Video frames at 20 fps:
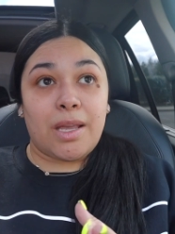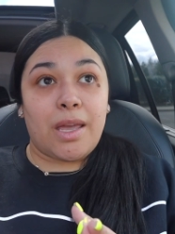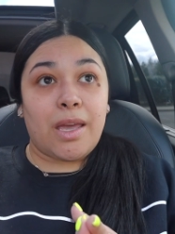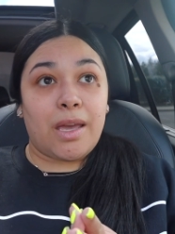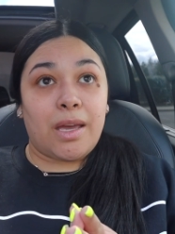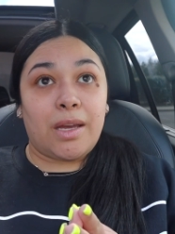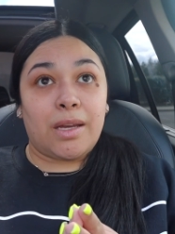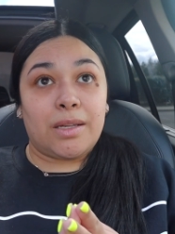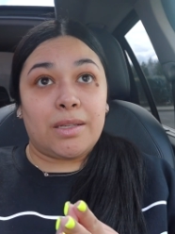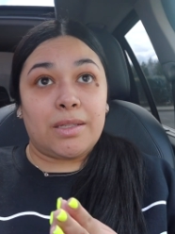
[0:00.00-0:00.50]

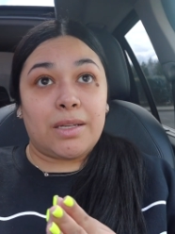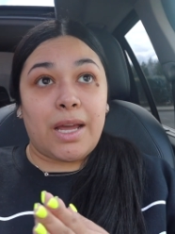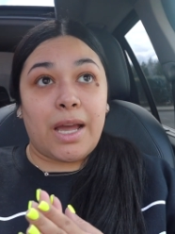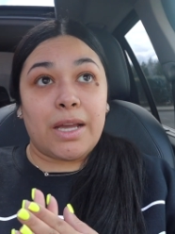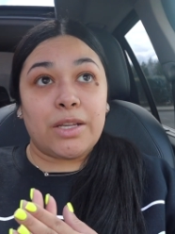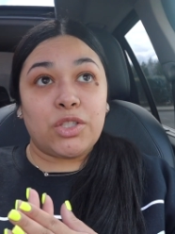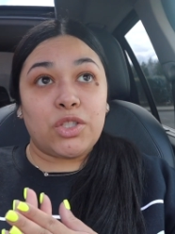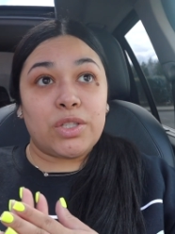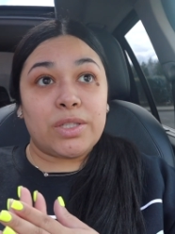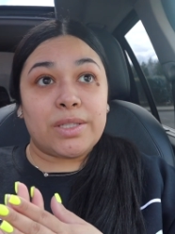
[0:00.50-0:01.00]
and
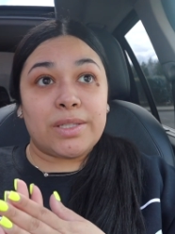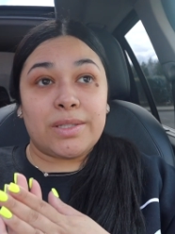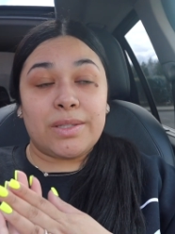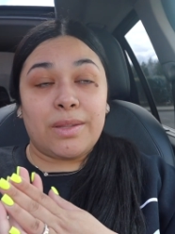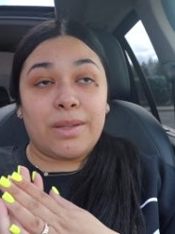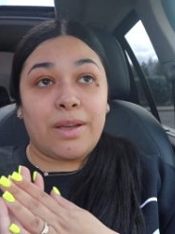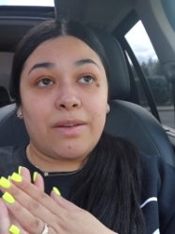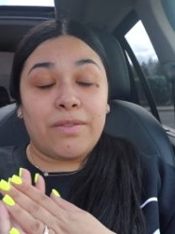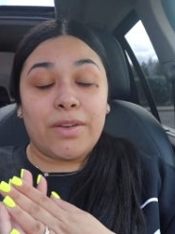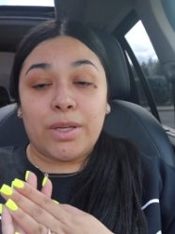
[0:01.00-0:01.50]
I just
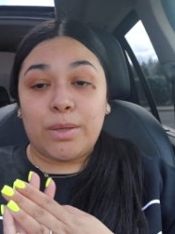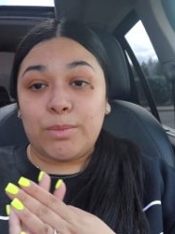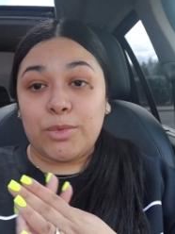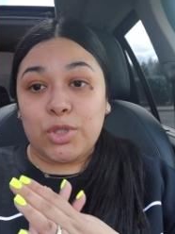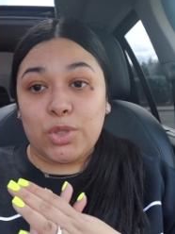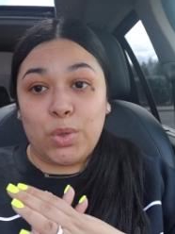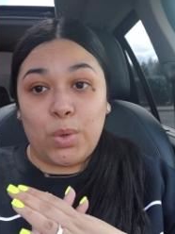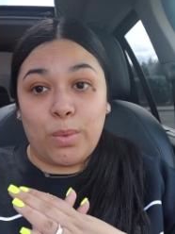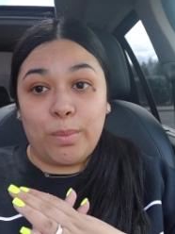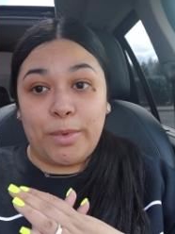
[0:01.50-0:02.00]
love him
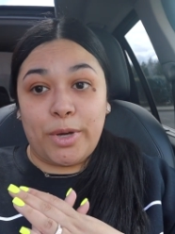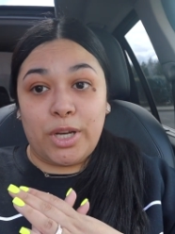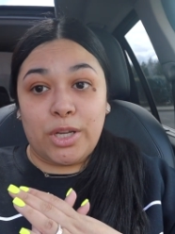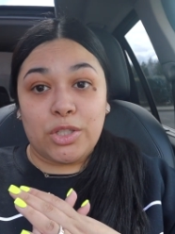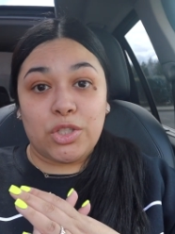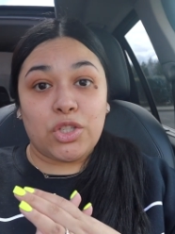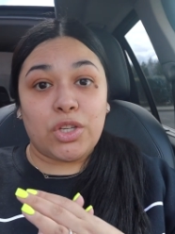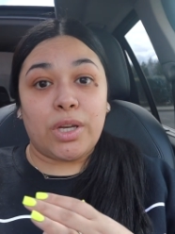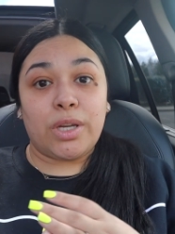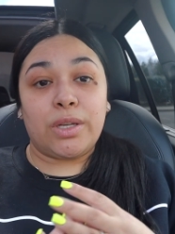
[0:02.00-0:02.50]
so
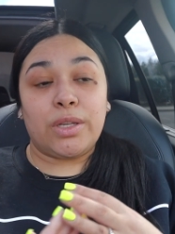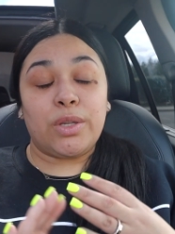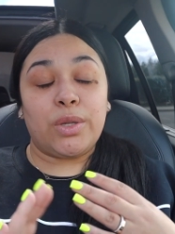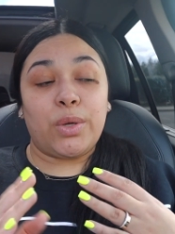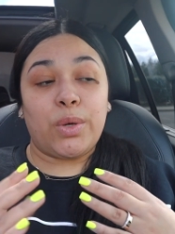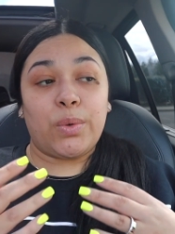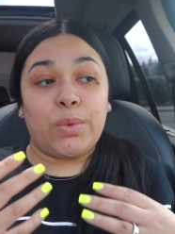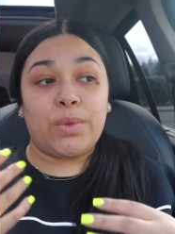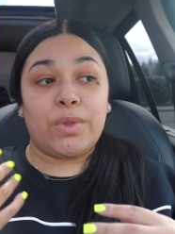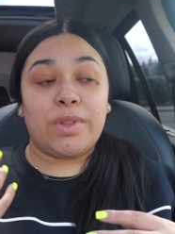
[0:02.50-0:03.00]
much. And you
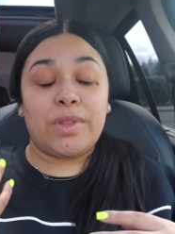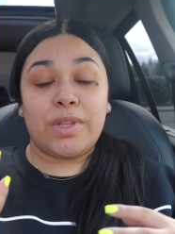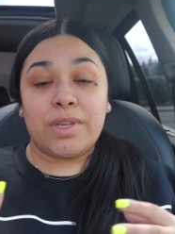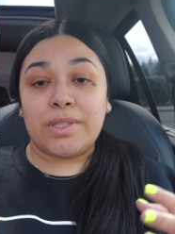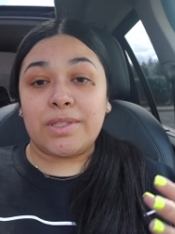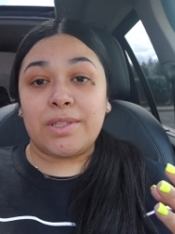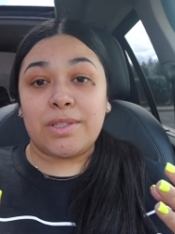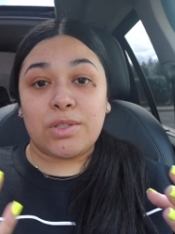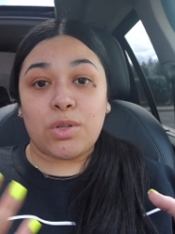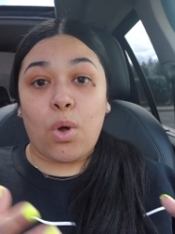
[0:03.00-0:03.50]
know,
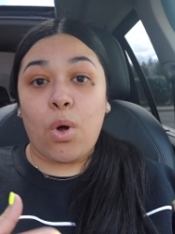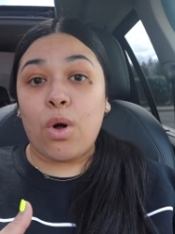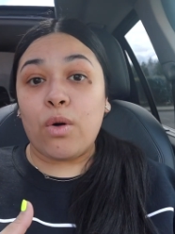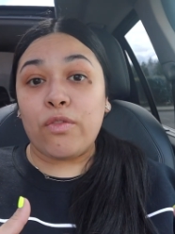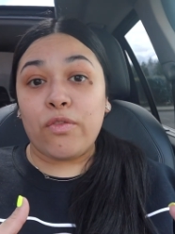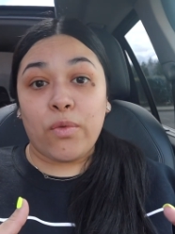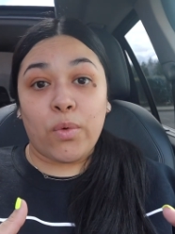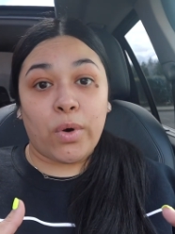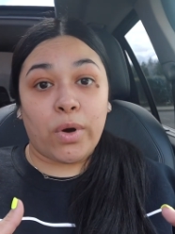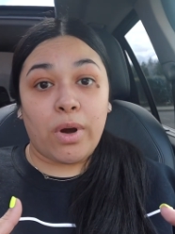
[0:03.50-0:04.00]
this is all
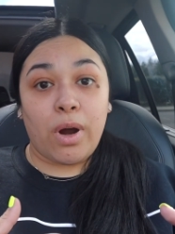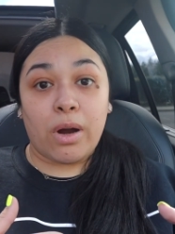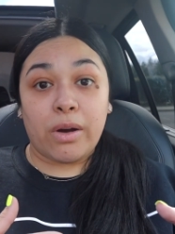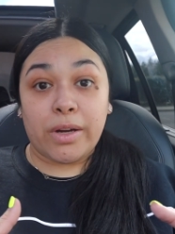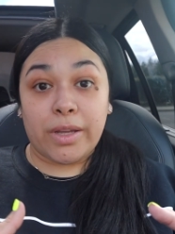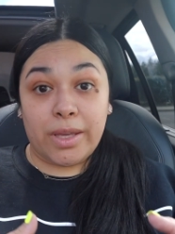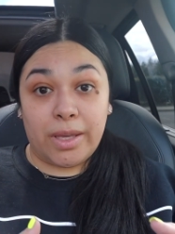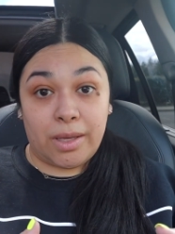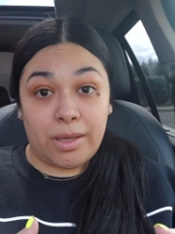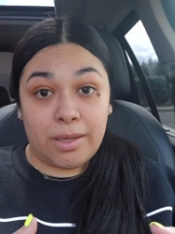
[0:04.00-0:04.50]
for our
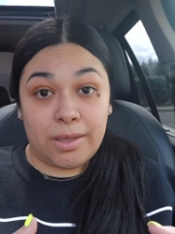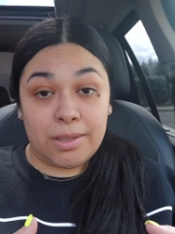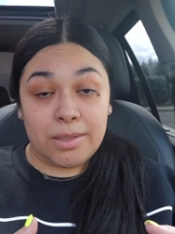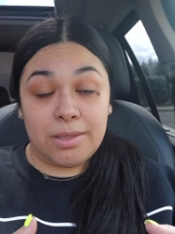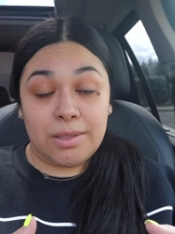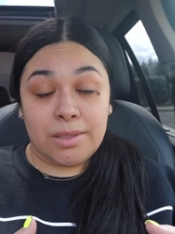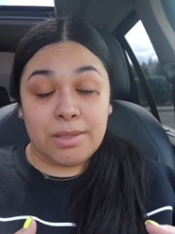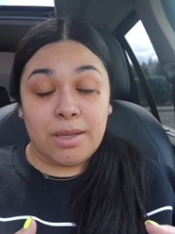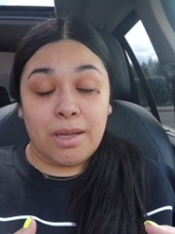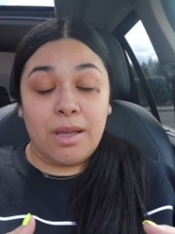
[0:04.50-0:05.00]

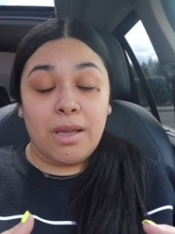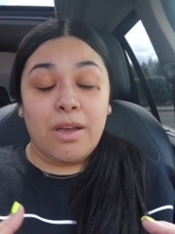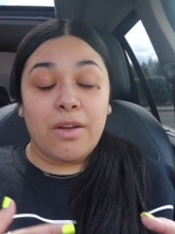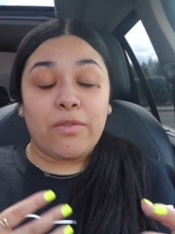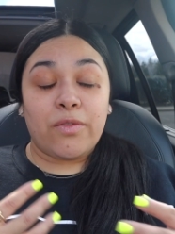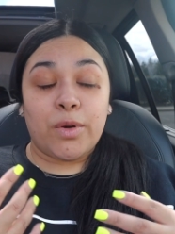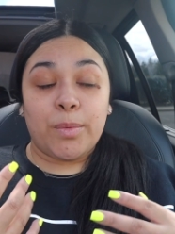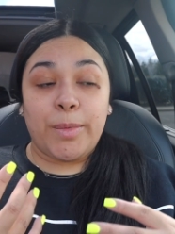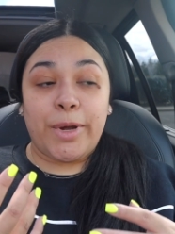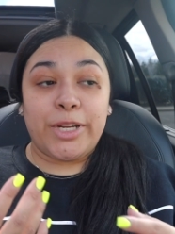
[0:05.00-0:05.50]
kids,
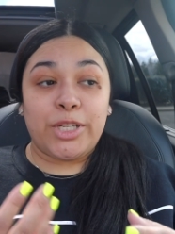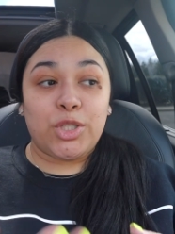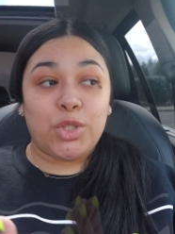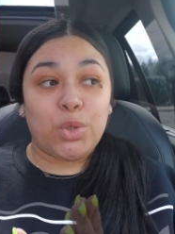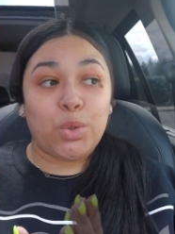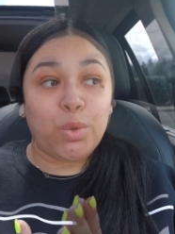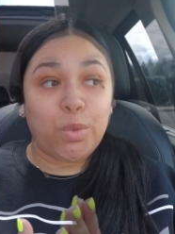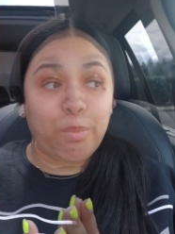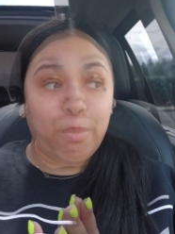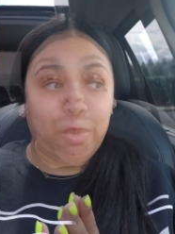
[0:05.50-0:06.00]
for my
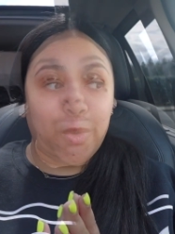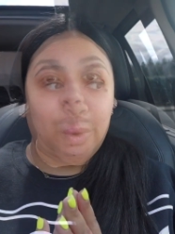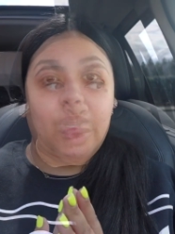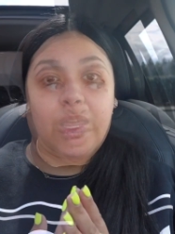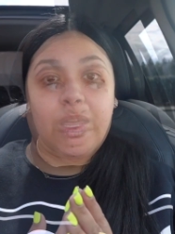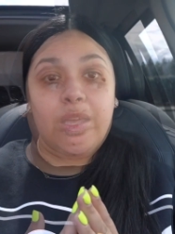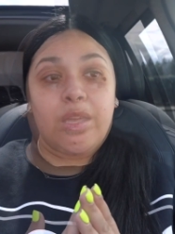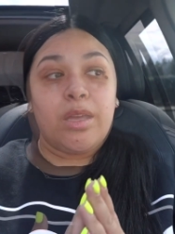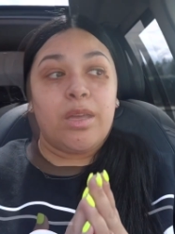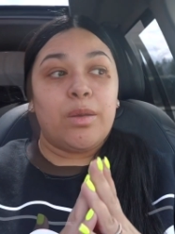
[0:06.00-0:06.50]
two
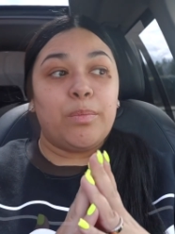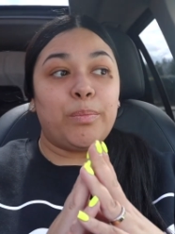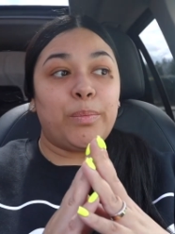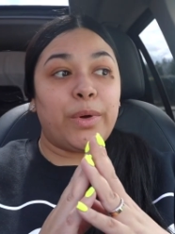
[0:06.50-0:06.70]
boys.